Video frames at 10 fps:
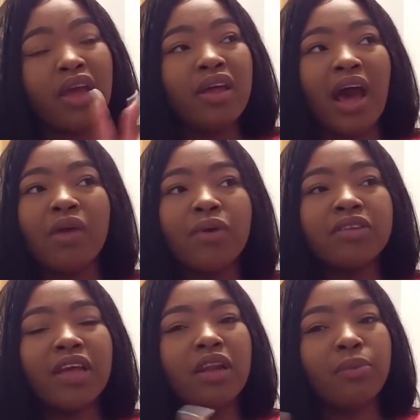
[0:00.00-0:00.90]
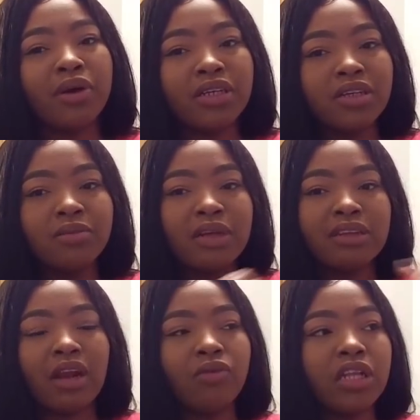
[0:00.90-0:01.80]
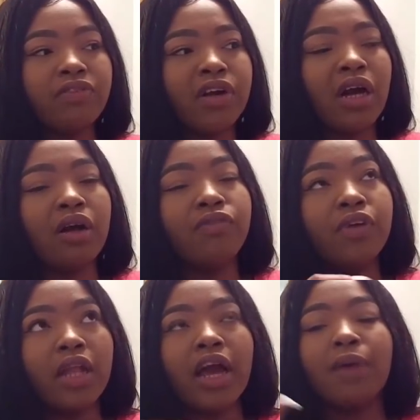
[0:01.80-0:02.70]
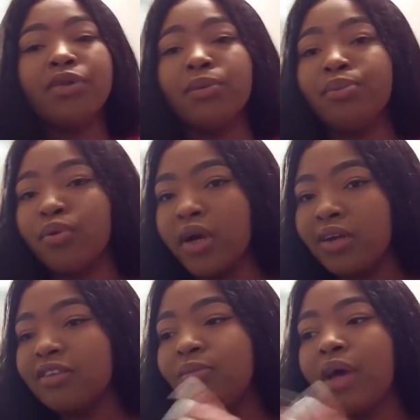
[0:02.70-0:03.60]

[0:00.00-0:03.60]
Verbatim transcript: I don't want to say depression because I don't really feel like I'm depressed,